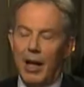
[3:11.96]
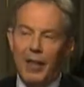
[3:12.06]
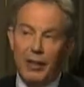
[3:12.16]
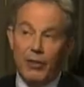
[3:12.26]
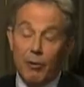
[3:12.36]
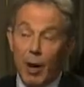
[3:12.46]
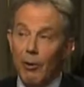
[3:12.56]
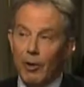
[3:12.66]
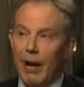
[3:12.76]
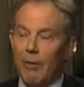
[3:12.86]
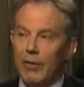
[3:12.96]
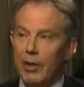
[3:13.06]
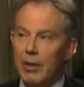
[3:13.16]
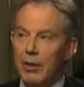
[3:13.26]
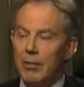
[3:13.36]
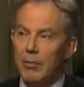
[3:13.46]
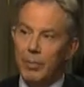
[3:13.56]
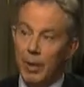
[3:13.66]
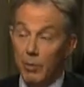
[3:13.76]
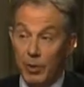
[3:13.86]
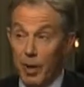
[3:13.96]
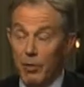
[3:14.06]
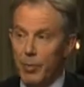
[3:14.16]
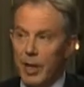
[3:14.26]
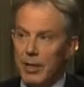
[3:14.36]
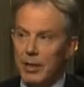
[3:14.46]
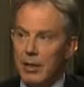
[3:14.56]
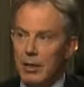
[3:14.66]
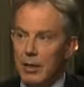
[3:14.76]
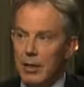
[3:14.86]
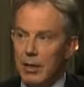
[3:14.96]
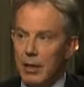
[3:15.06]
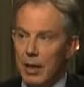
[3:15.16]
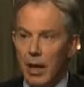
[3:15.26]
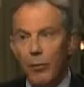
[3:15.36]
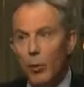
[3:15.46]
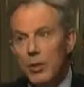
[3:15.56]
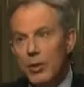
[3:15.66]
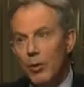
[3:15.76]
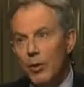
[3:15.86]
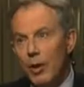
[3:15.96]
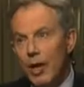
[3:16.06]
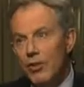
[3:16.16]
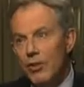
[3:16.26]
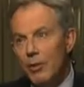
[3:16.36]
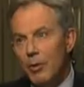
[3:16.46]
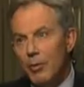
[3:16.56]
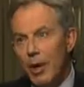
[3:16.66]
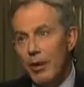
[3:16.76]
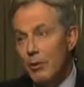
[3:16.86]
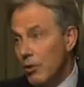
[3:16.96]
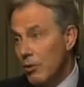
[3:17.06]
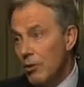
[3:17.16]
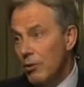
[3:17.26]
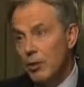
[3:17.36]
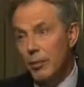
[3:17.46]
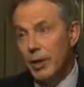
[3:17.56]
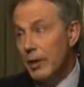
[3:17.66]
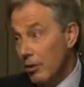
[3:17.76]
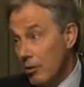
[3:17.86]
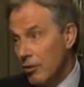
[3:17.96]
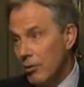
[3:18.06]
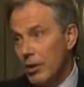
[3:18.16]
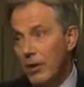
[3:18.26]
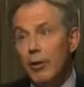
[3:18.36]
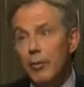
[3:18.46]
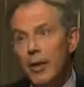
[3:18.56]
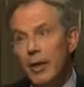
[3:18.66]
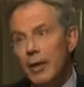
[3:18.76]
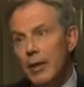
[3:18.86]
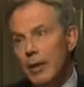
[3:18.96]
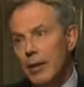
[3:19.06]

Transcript: I think throughout, however, with both presidents, I've always thought the relationship with America was crucial to Britain and crucial to Europe, indeed.